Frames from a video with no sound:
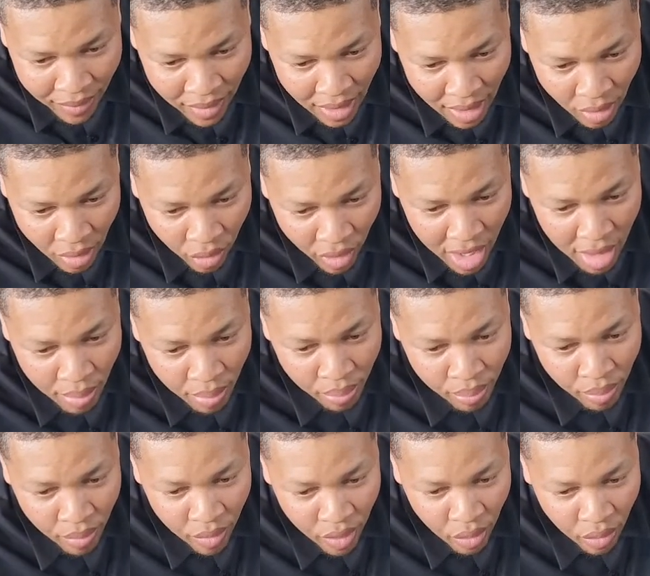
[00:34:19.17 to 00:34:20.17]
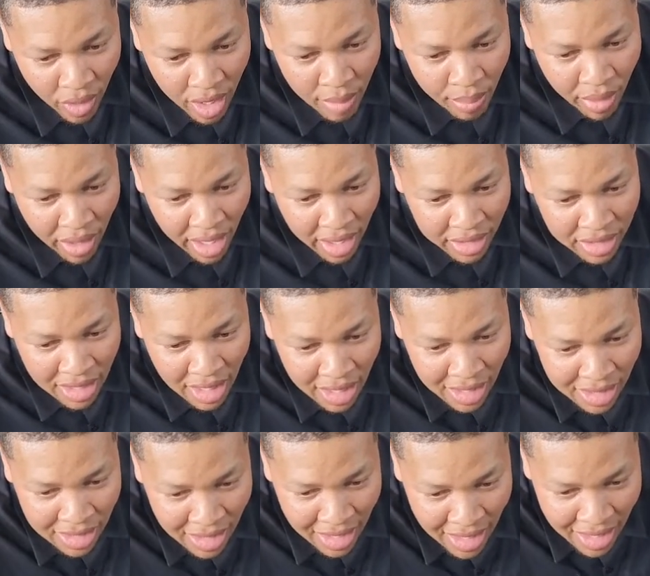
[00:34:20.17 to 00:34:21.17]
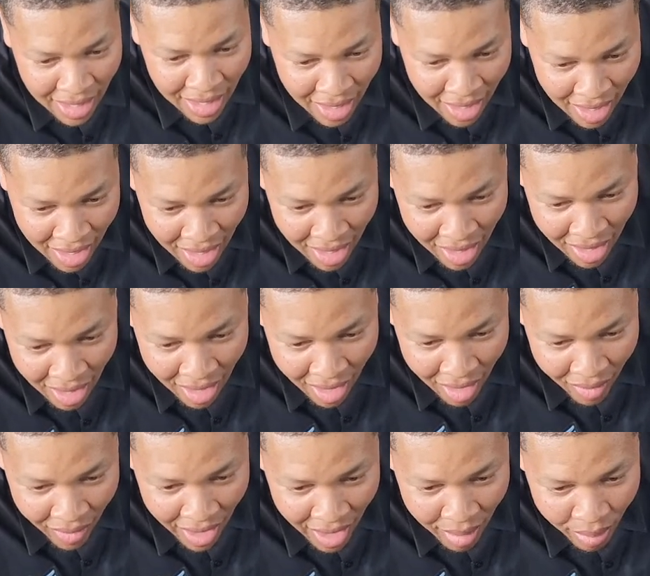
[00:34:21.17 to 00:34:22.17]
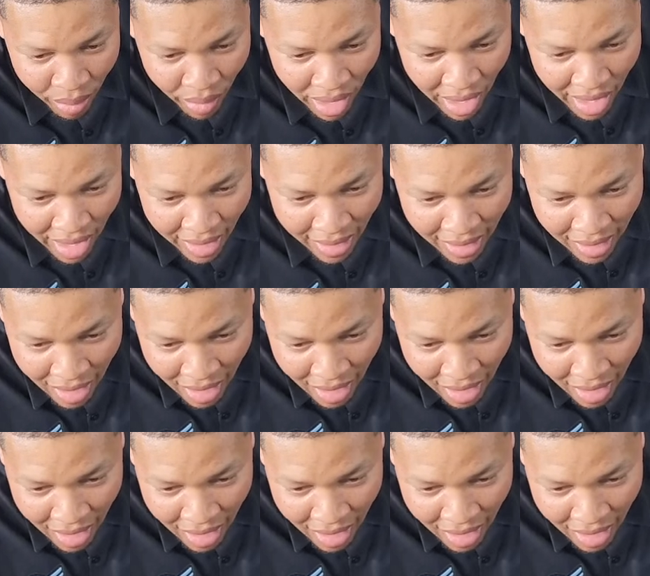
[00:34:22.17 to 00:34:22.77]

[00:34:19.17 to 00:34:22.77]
Greenbrier, Tennessee. All right, Brian.